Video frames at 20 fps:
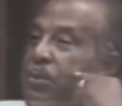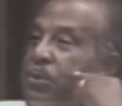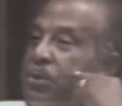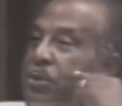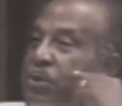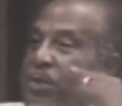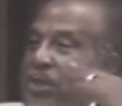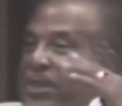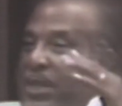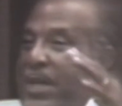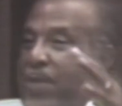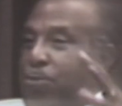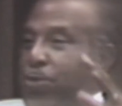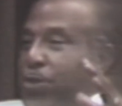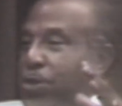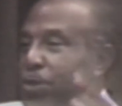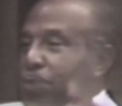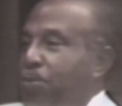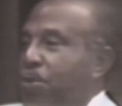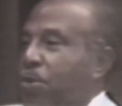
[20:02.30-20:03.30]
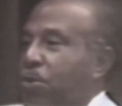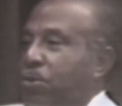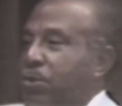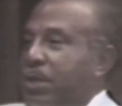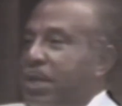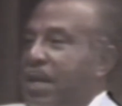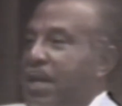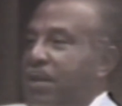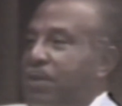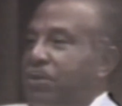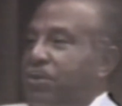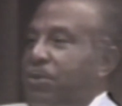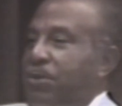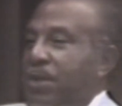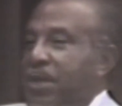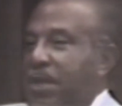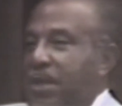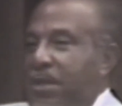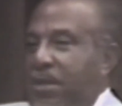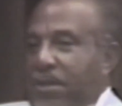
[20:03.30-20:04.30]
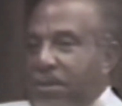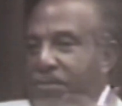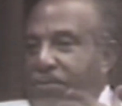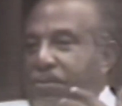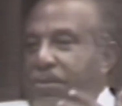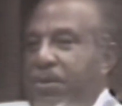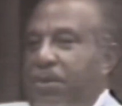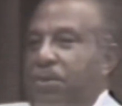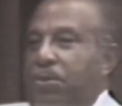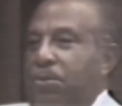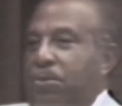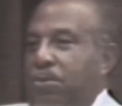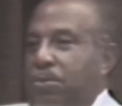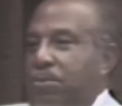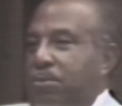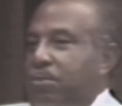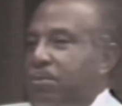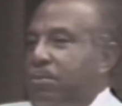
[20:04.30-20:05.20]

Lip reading: Georgetown was a small town, so you didn't look for no